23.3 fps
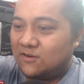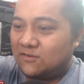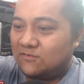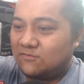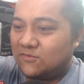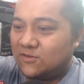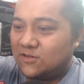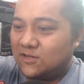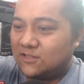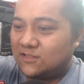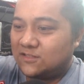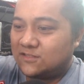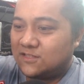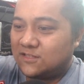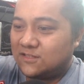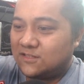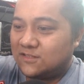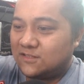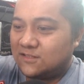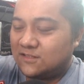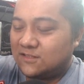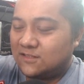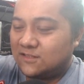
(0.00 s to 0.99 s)
What?
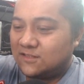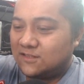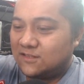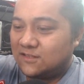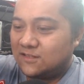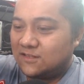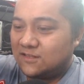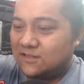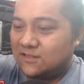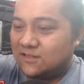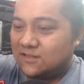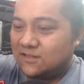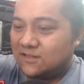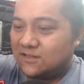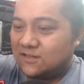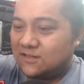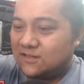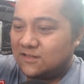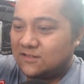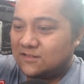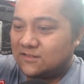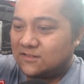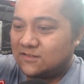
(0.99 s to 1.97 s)

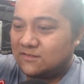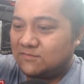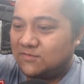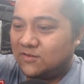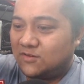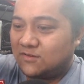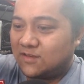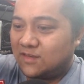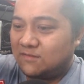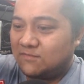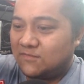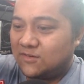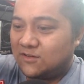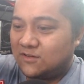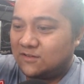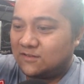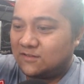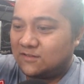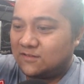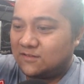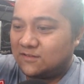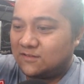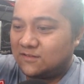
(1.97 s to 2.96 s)
There's no
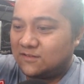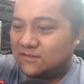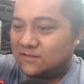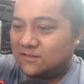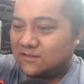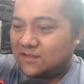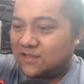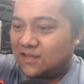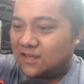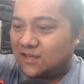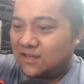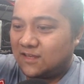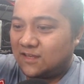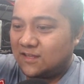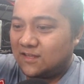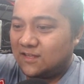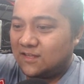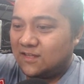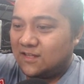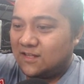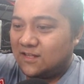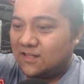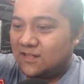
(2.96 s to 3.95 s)
Pokemon. Okay.
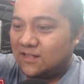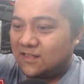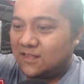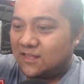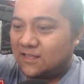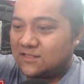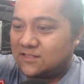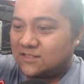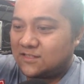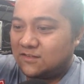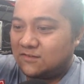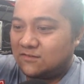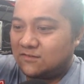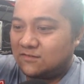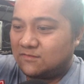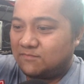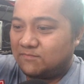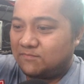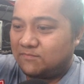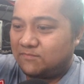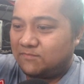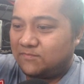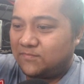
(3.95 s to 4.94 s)
Let's load
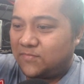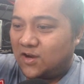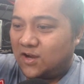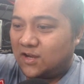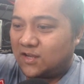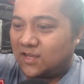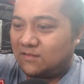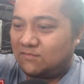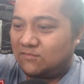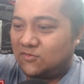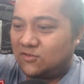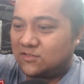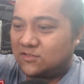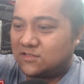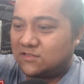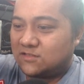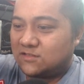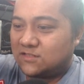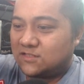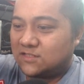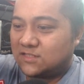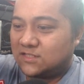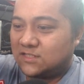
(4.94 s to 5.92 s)
Pocket
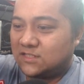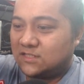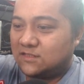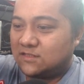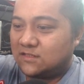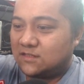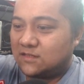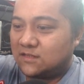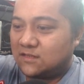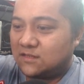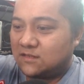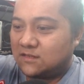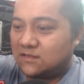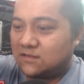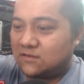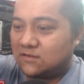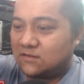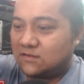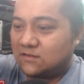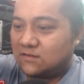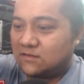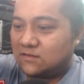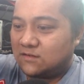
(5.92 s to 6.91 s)
Monsters.
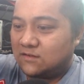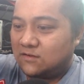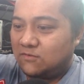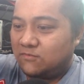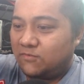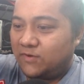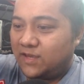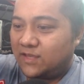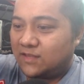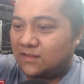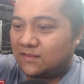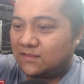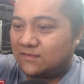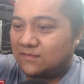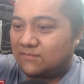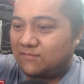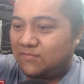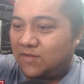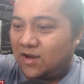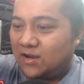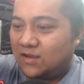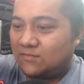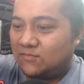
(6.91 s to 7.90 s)
Oh wait,
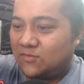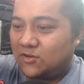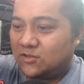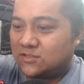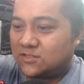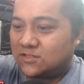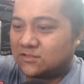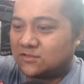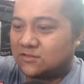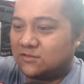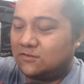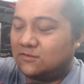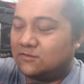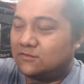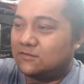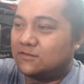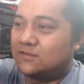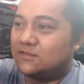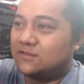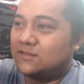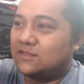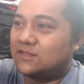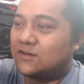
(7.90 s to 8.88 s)
Pocket Monsters Gold.
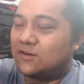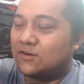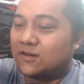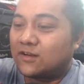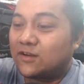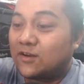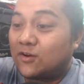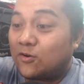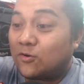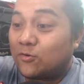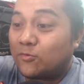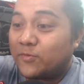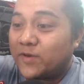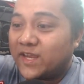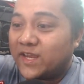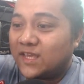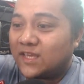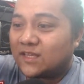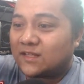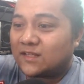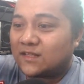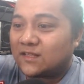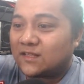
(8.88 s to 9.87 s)
Korean.